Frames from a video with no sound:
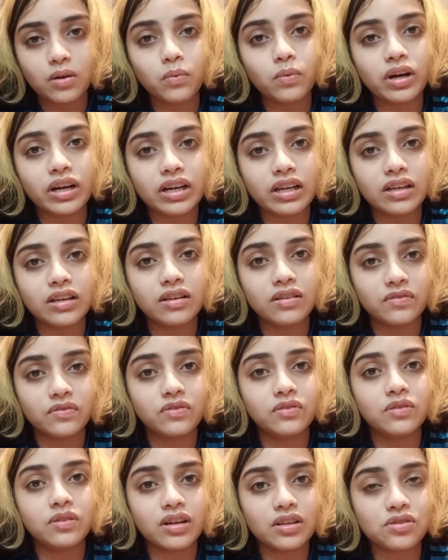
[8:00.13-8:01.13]
a while
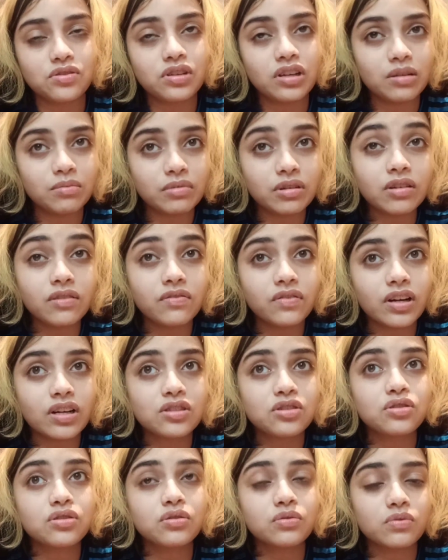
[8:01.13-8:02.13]
for us Real Madrid
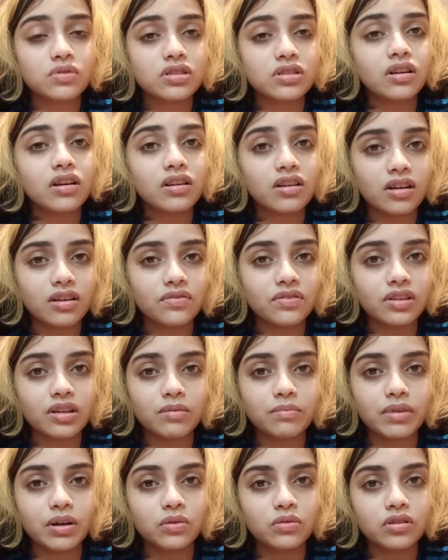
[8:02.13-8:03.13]
fans to start laughing
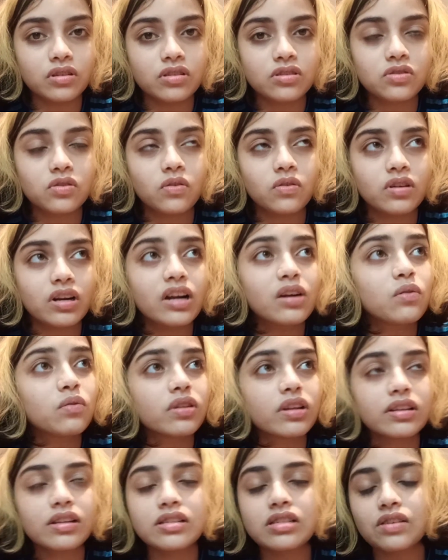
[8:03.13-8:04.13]
about this, or I don't
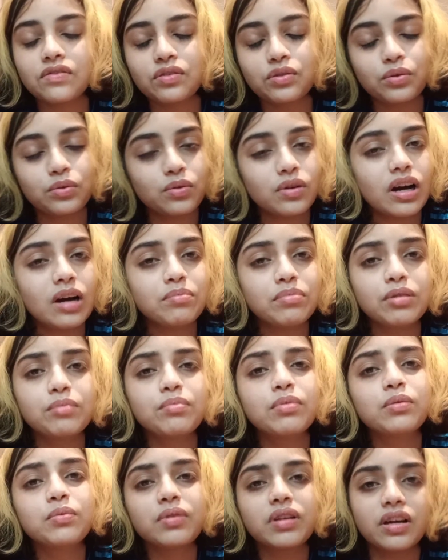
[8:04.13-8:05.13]
think that's ever going to happen.
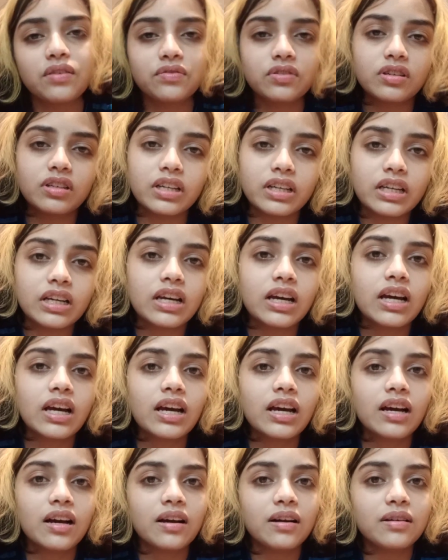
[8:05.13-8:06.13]
But whatever, like
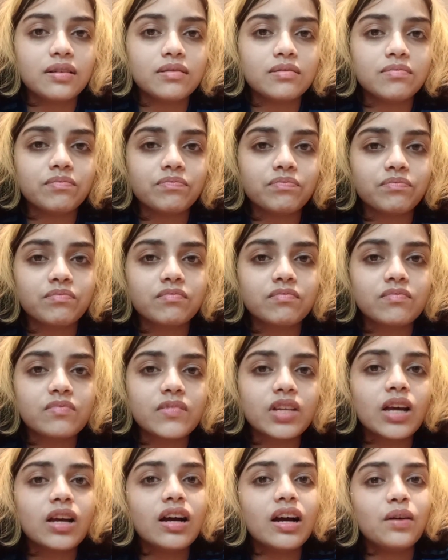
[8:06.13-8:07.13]

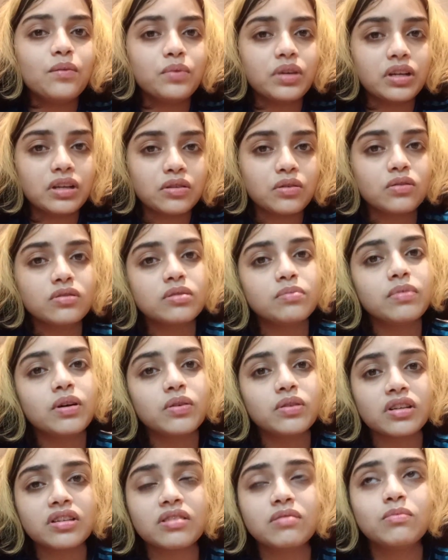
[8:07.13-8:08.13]
we'll talk
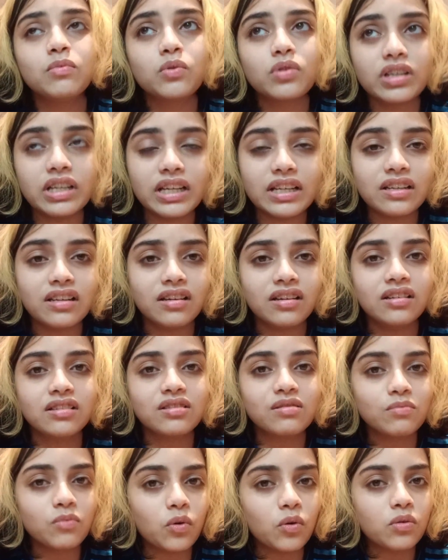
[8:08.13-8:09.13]
about it in more detail
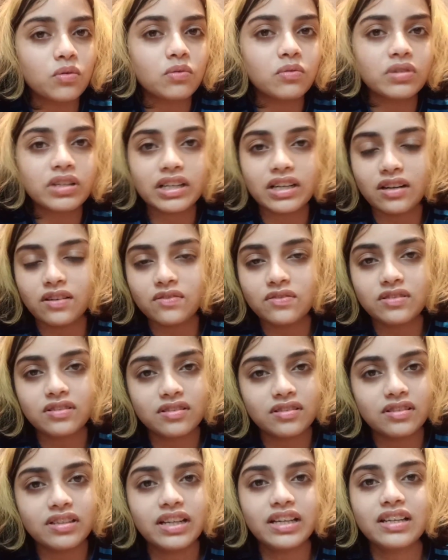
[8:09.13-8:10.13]
tomorrow, day
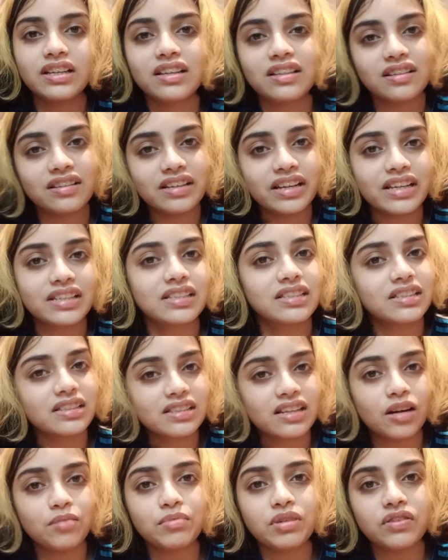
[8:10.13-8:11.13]
after, like in the next
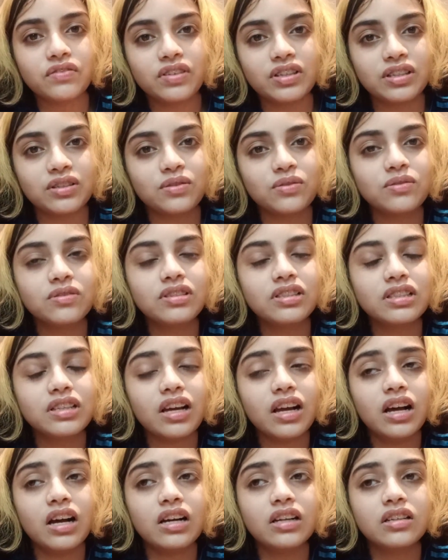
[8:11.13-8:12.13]
coming videos.
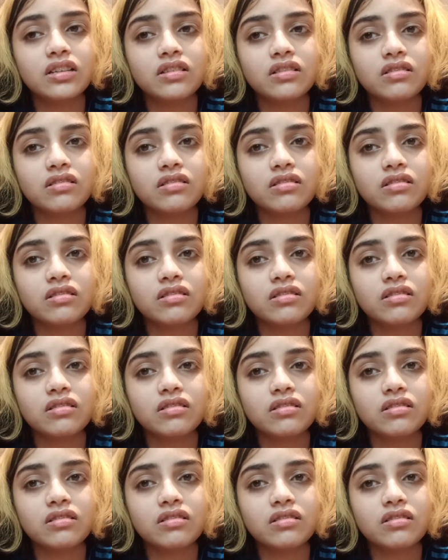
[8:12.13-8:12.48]
And